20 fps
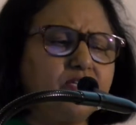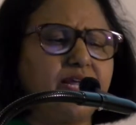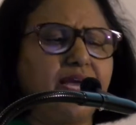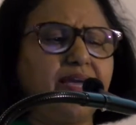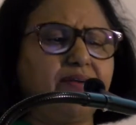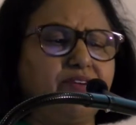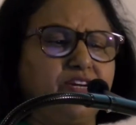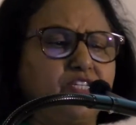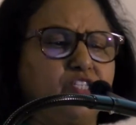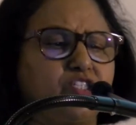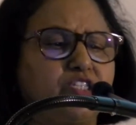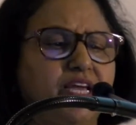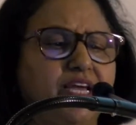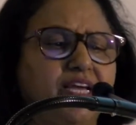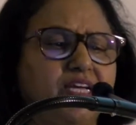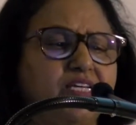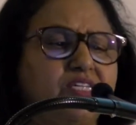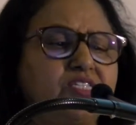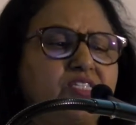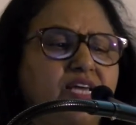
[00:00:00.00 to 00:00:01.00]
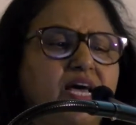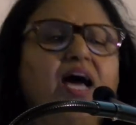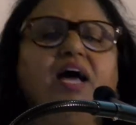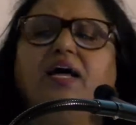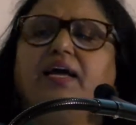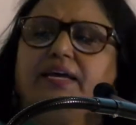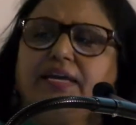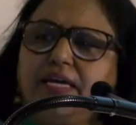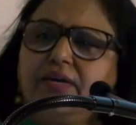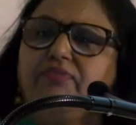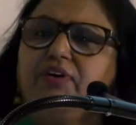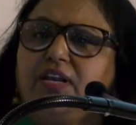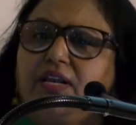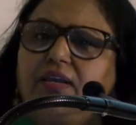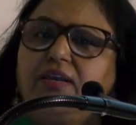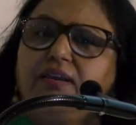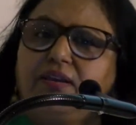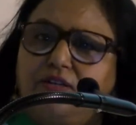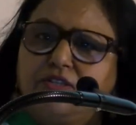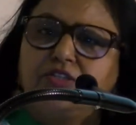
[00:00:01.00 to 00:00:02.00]
David says uh, he will
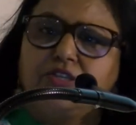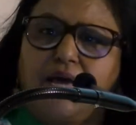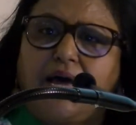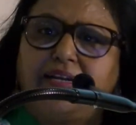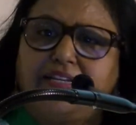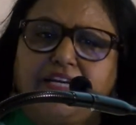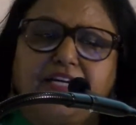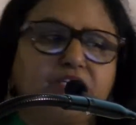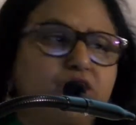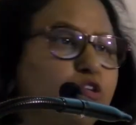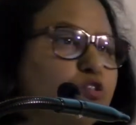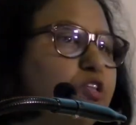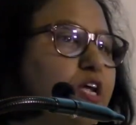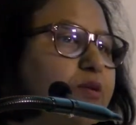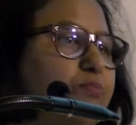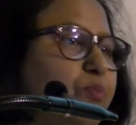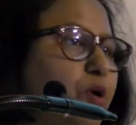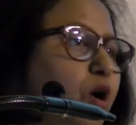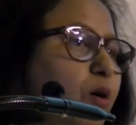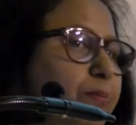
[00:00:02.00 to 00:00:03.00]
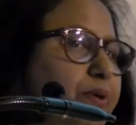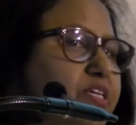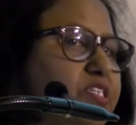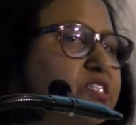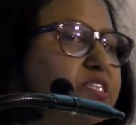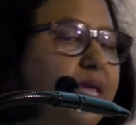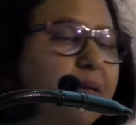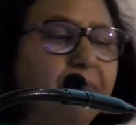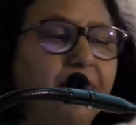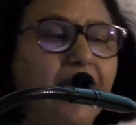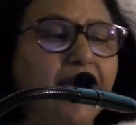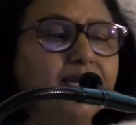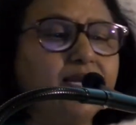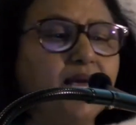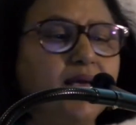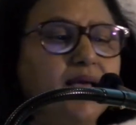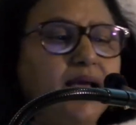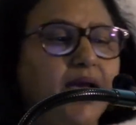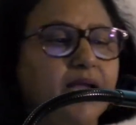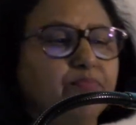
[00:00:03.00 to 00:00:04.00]
adhere to that promise. Amen.
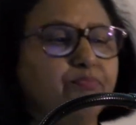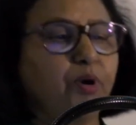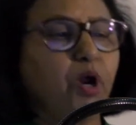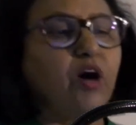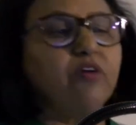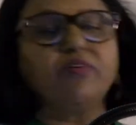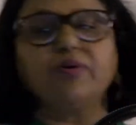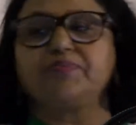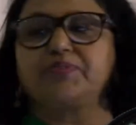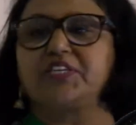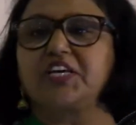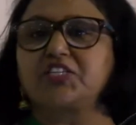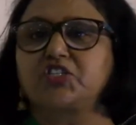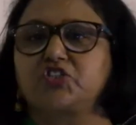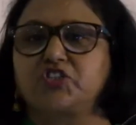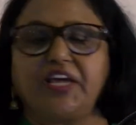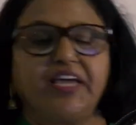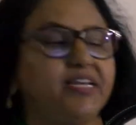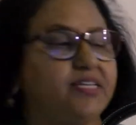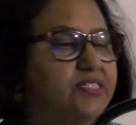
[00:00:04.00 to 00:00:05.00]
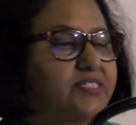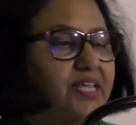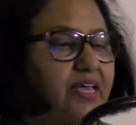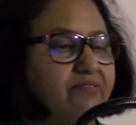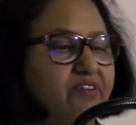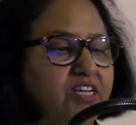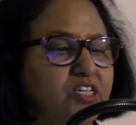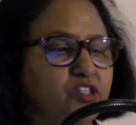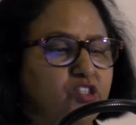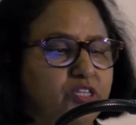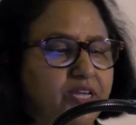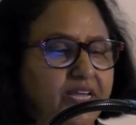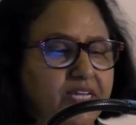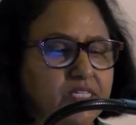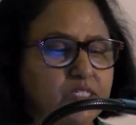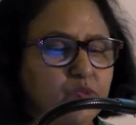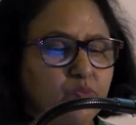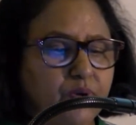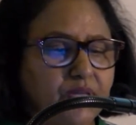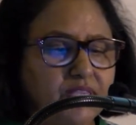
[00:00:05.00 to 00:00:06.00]
And Proverbs 16, 7
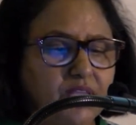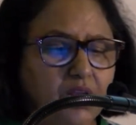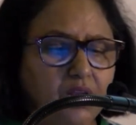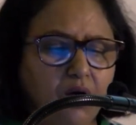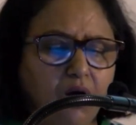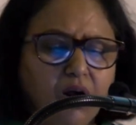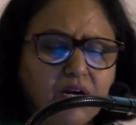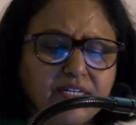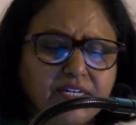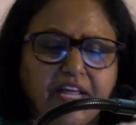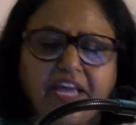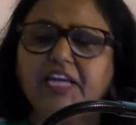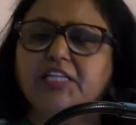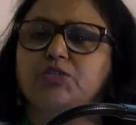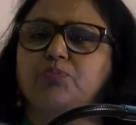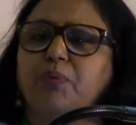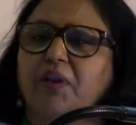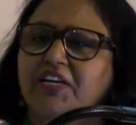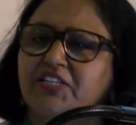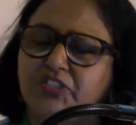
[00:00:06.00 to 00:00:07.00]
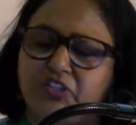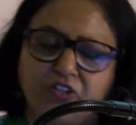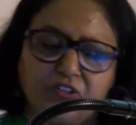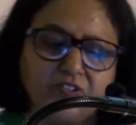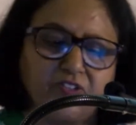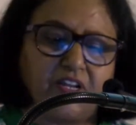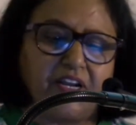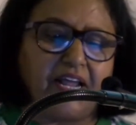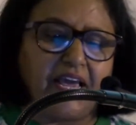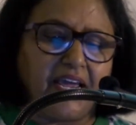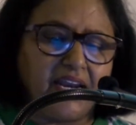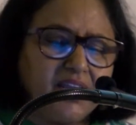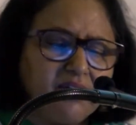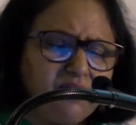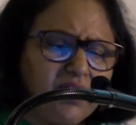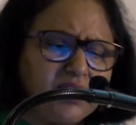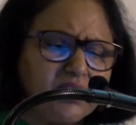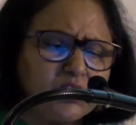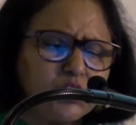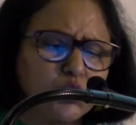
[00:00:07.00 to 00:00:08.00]
says, When the Lord takes pleasures in
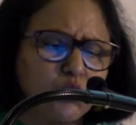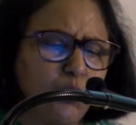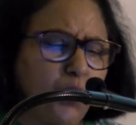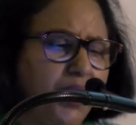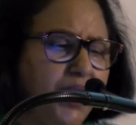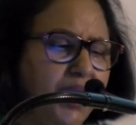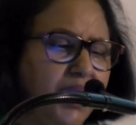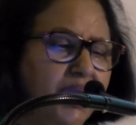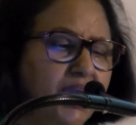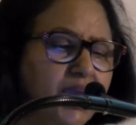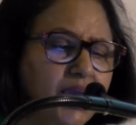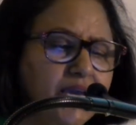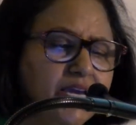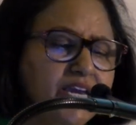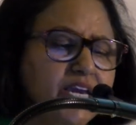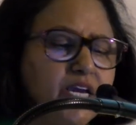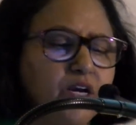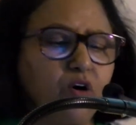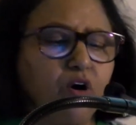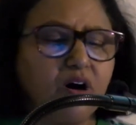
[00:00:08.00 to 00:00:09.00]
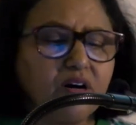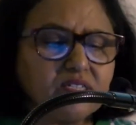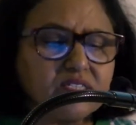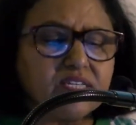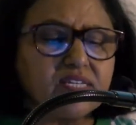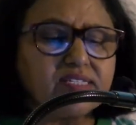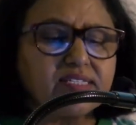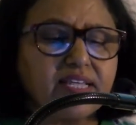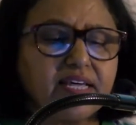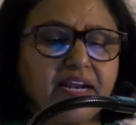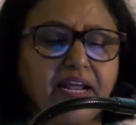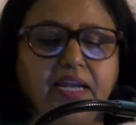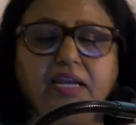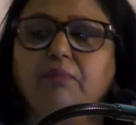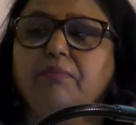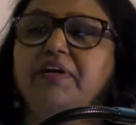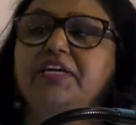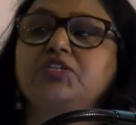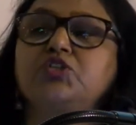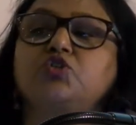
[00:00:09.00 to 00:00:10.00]
anyone's way, he causes their
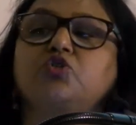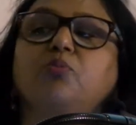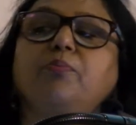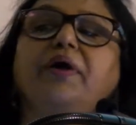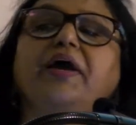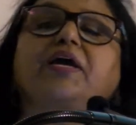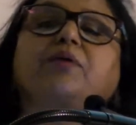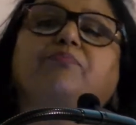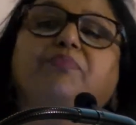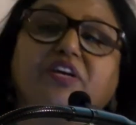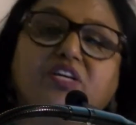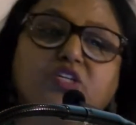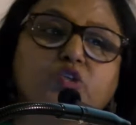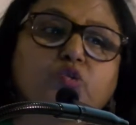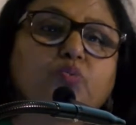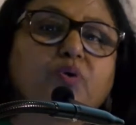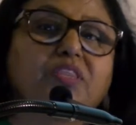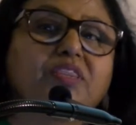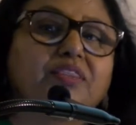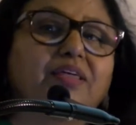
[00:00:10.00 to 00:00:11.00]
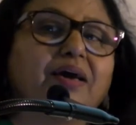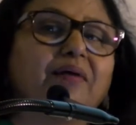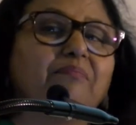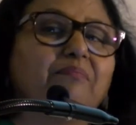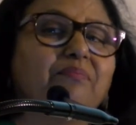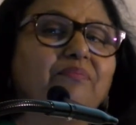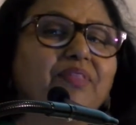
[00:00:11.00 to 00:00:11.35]
enemies to make peace with them.